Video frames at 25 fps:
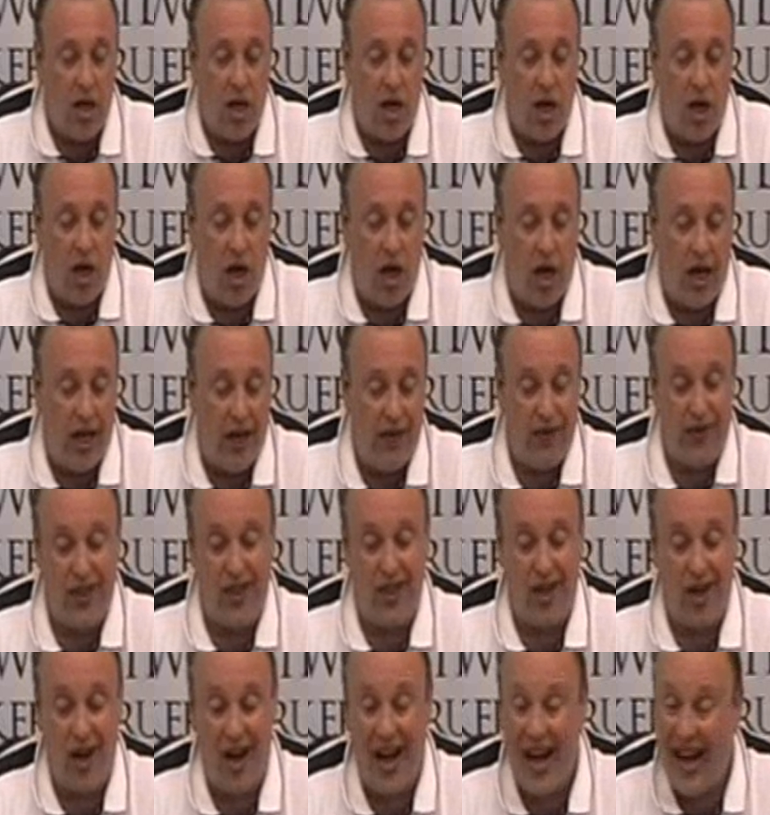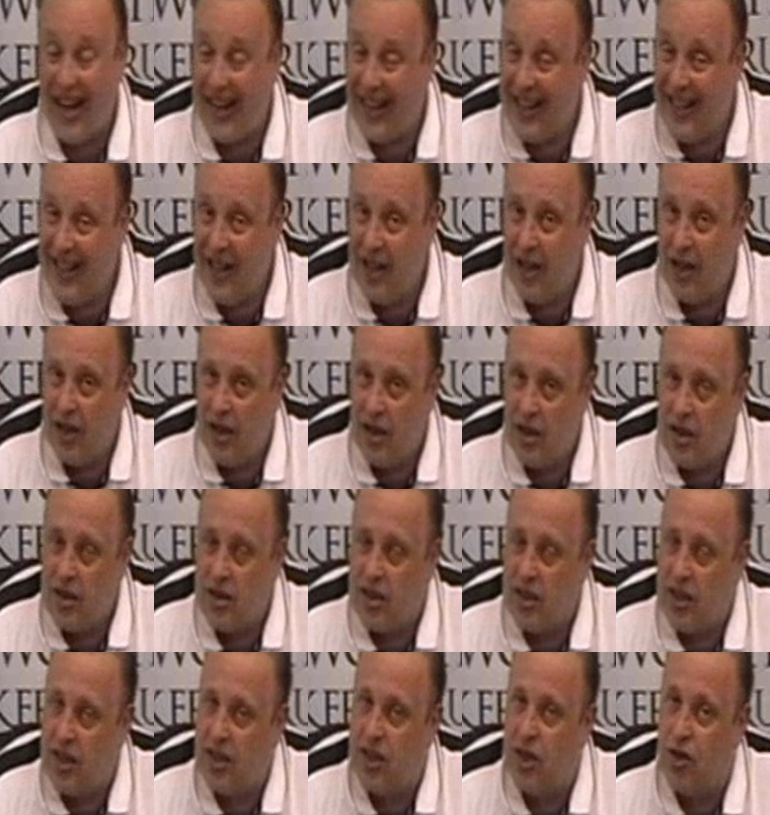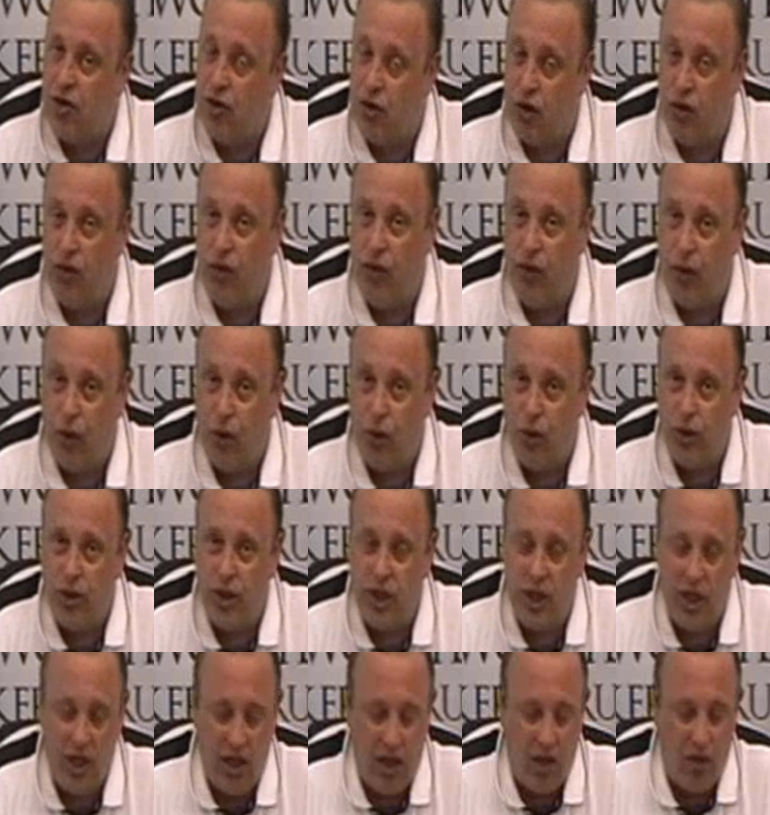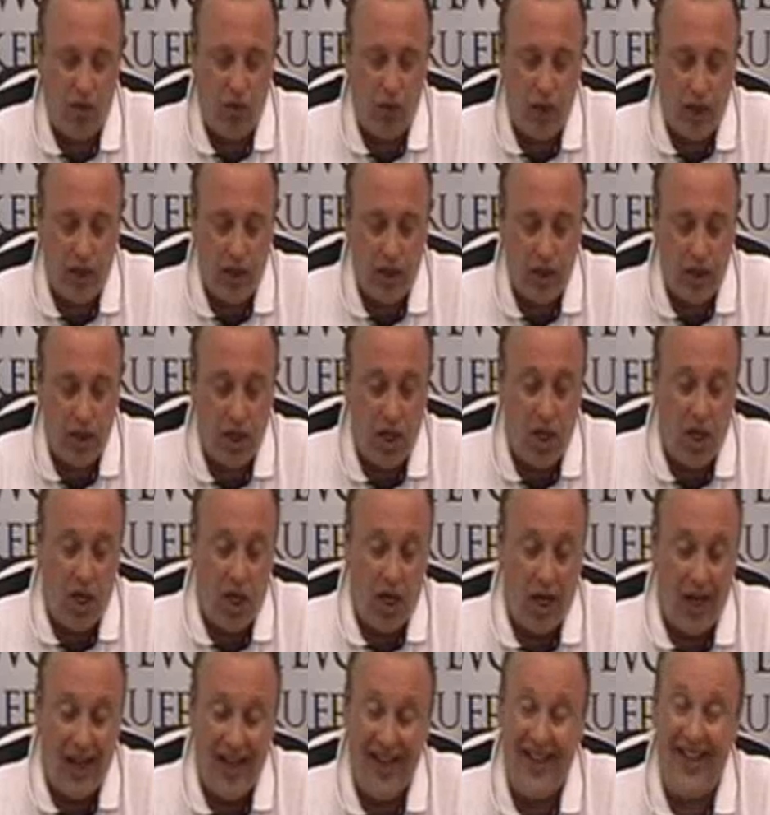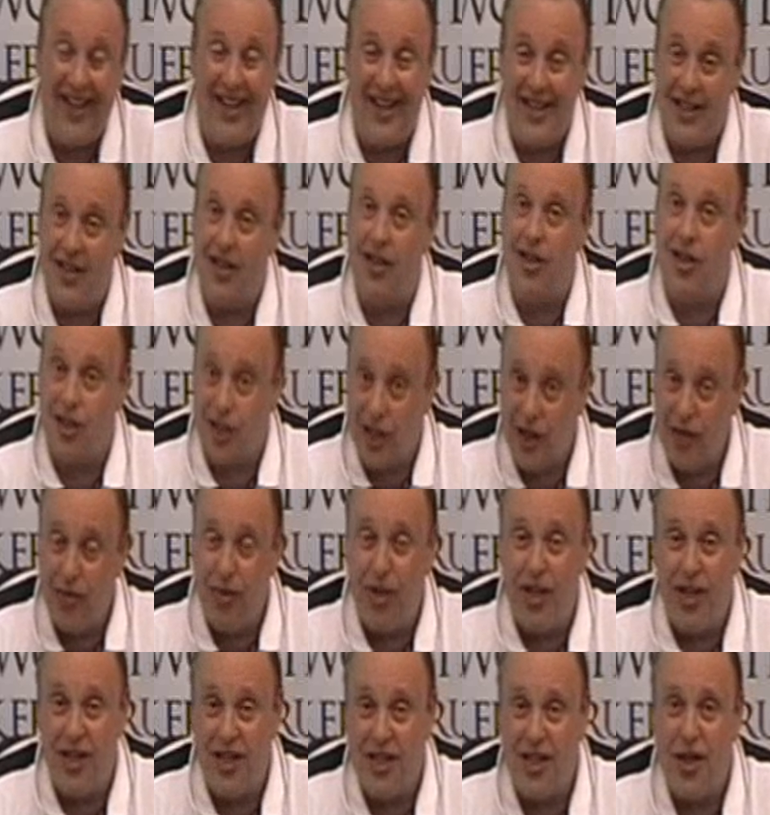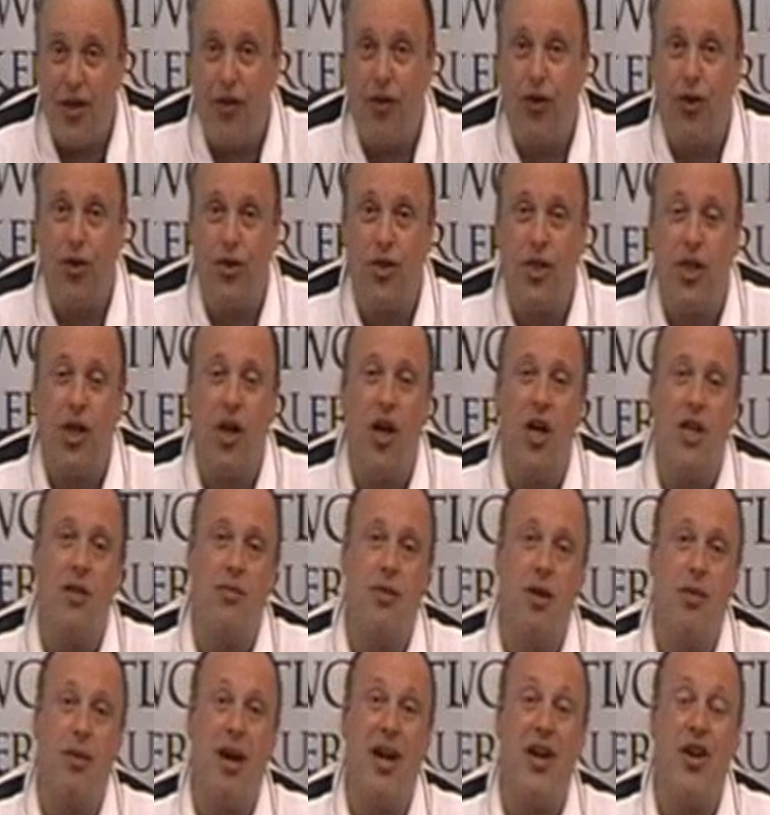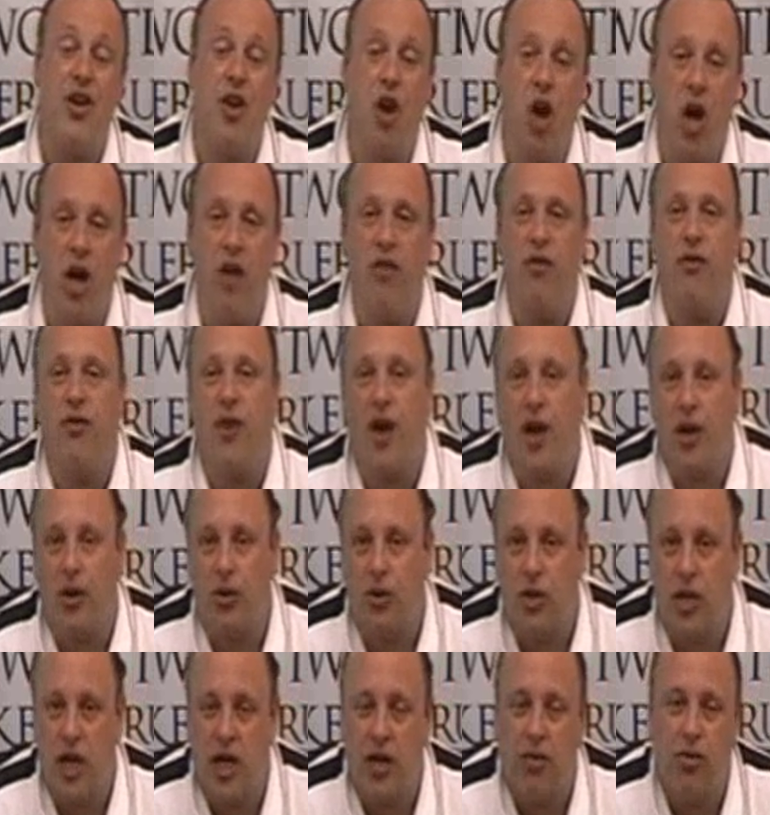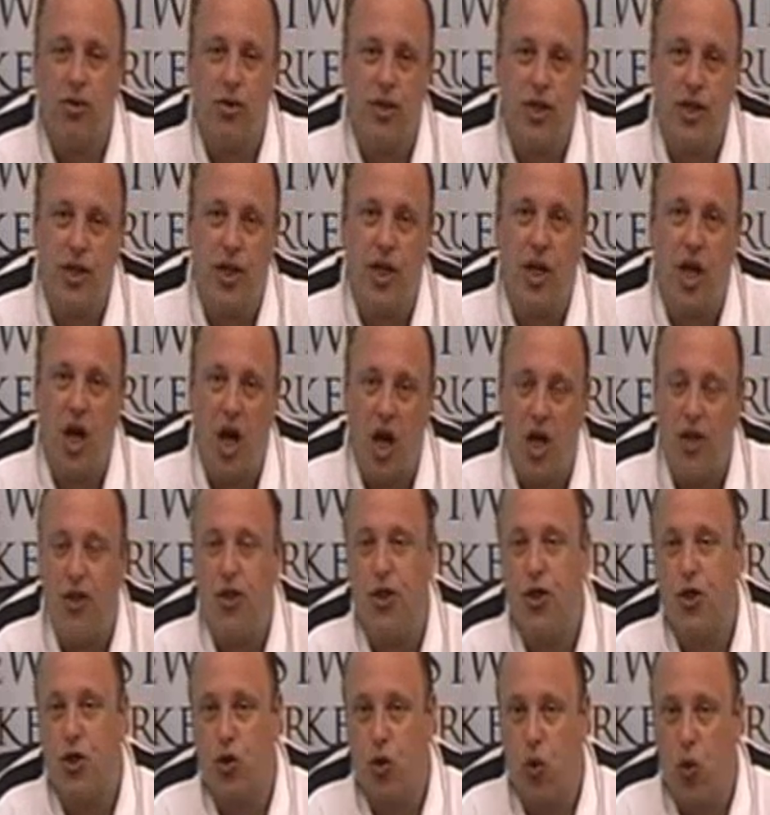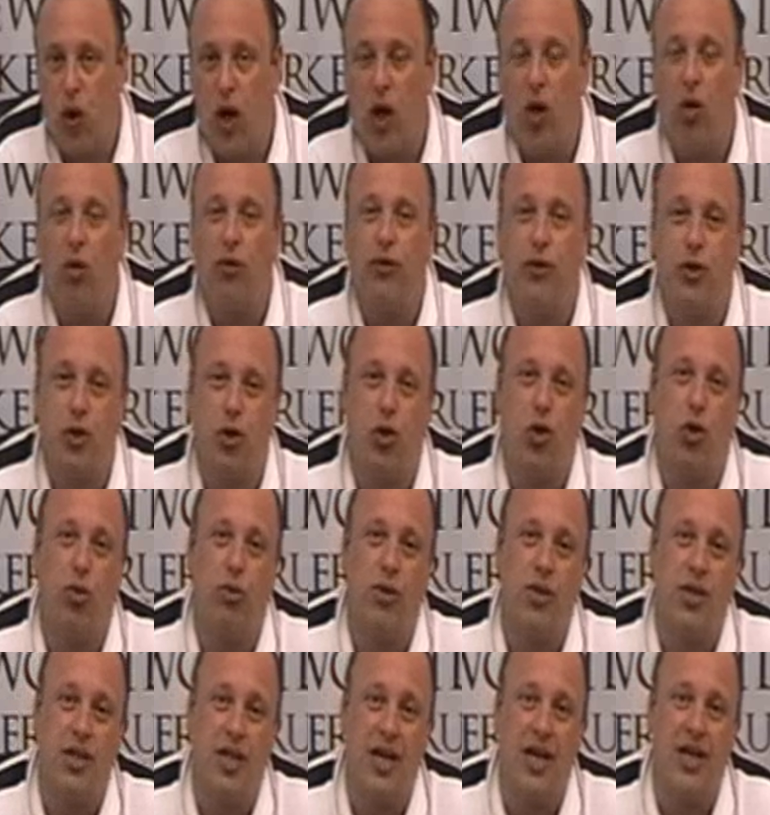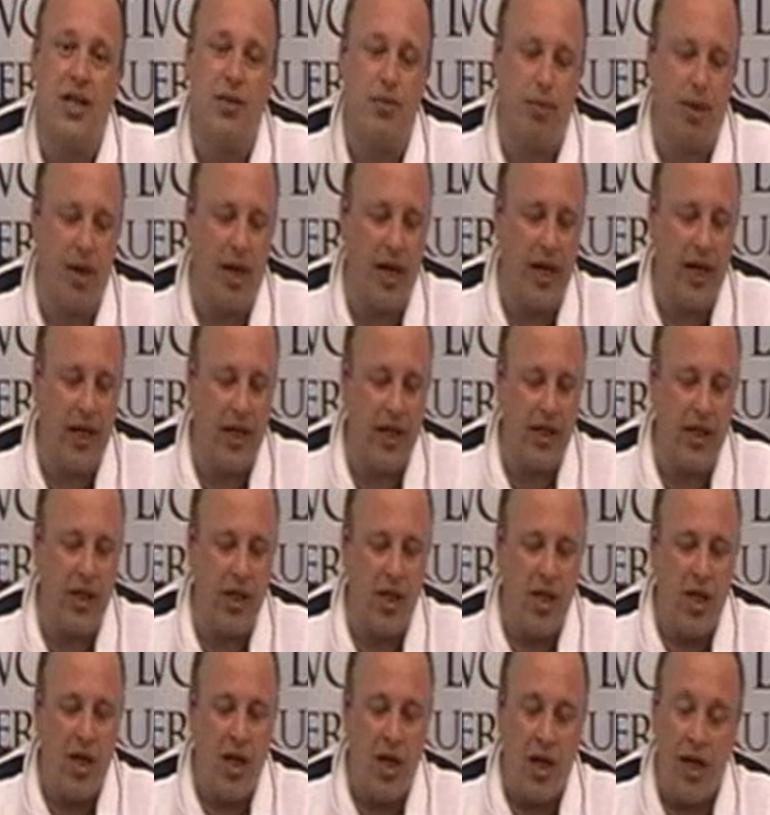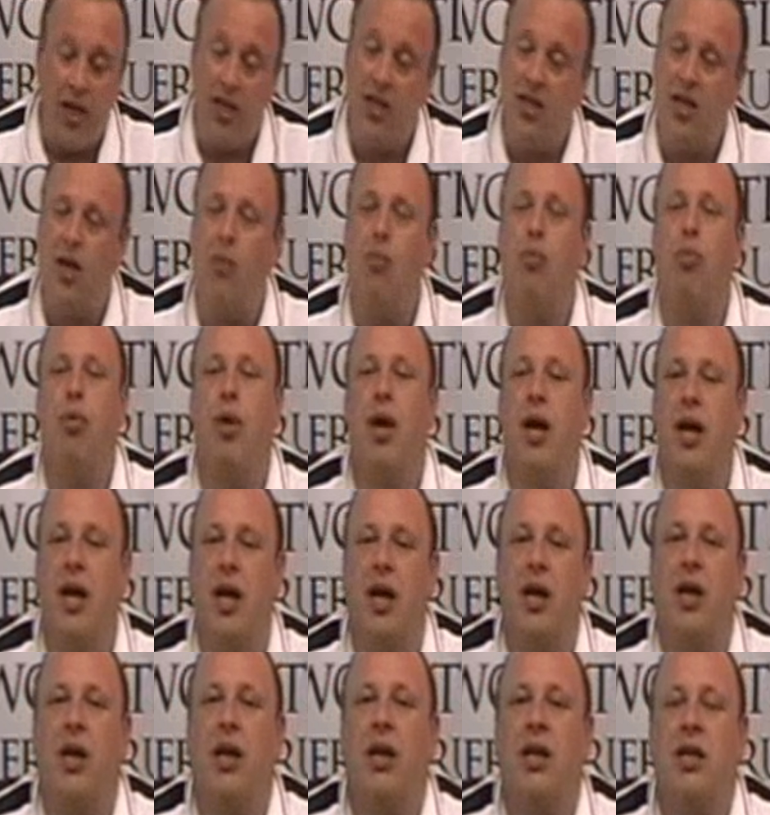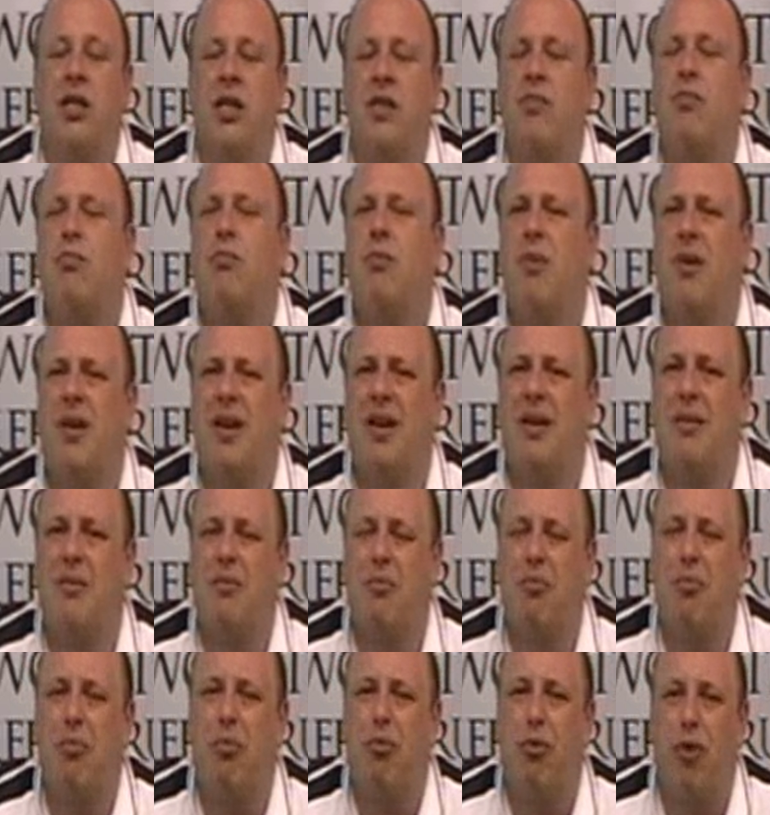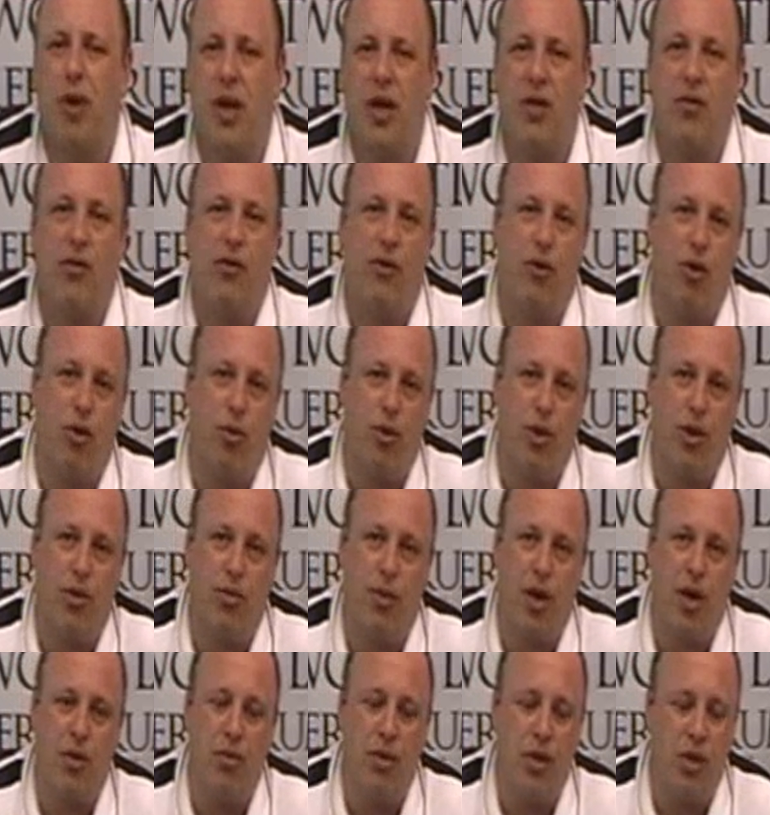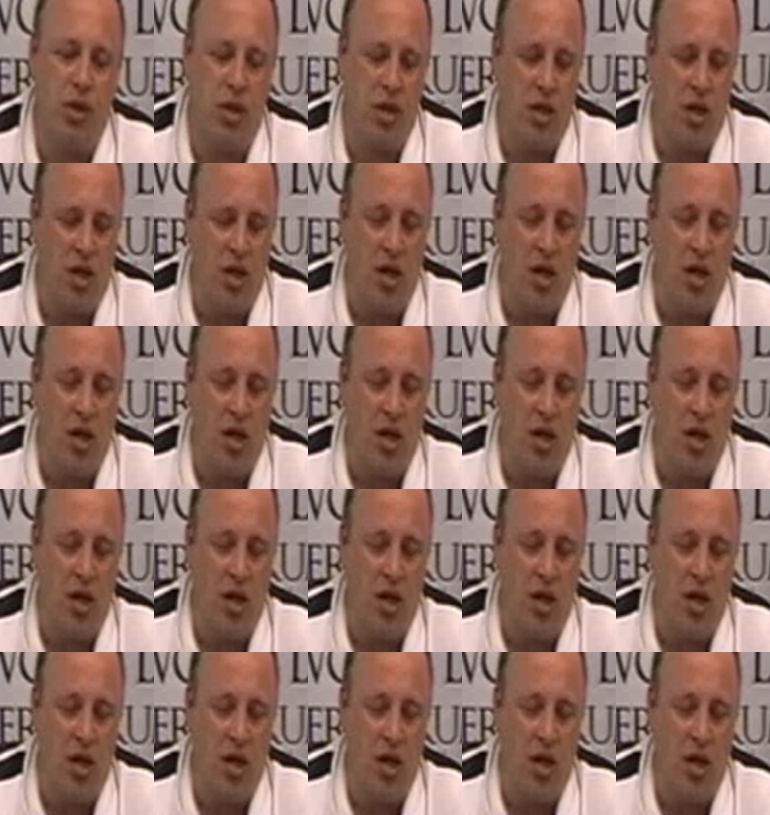Iftikhar Ali, £640, which is an achievement in itself because the guy's made about 9 final tables in the last 12 tournaments that he's played, and he's some player. He's in brilliant form at the moment.